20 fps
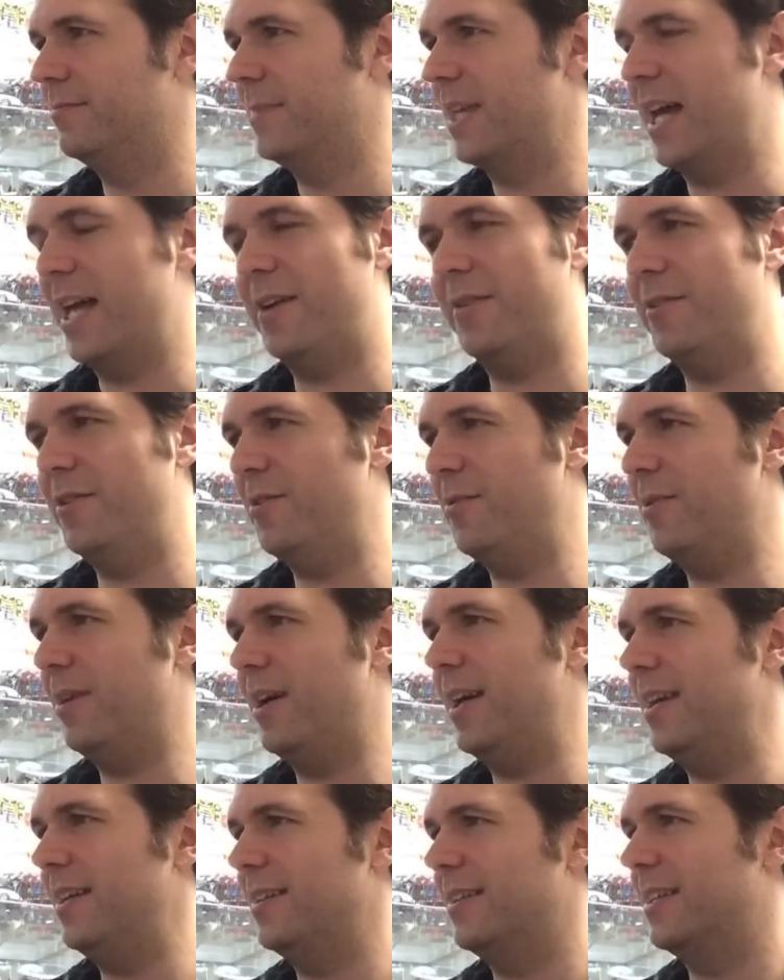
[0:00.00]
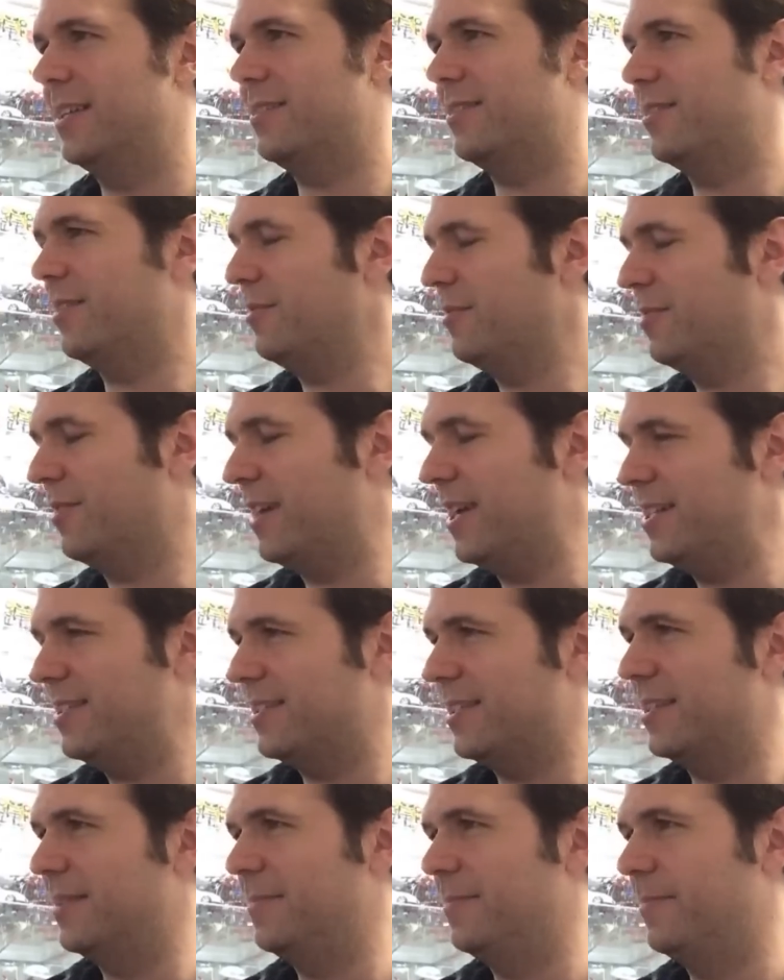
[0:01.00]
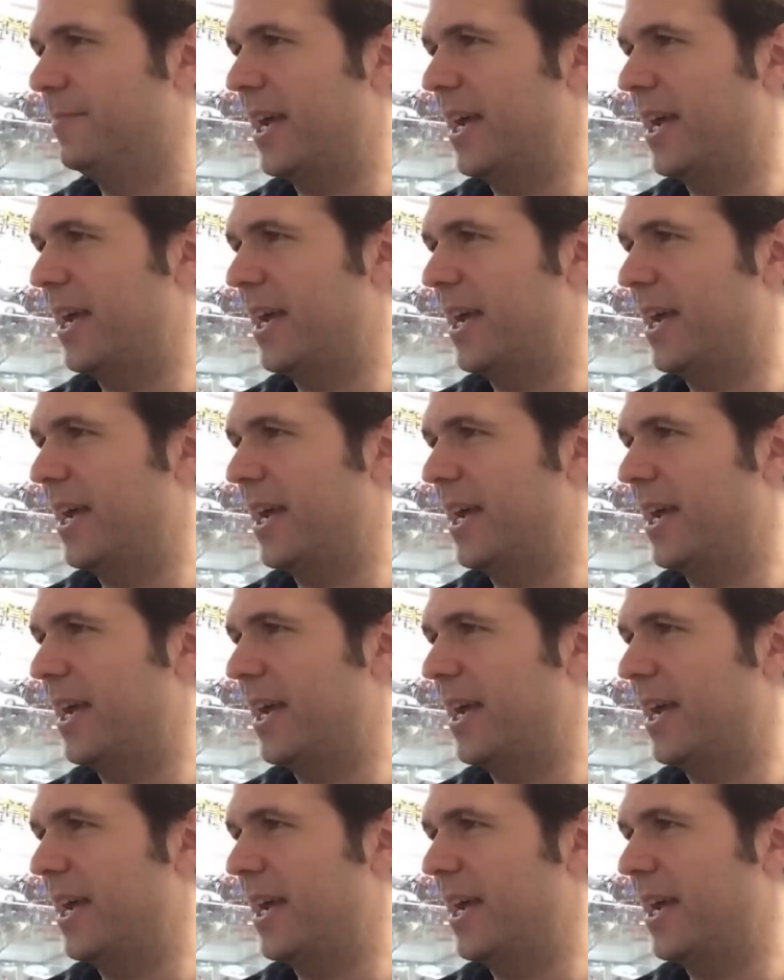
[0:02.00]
I don't know why. That's so crazy.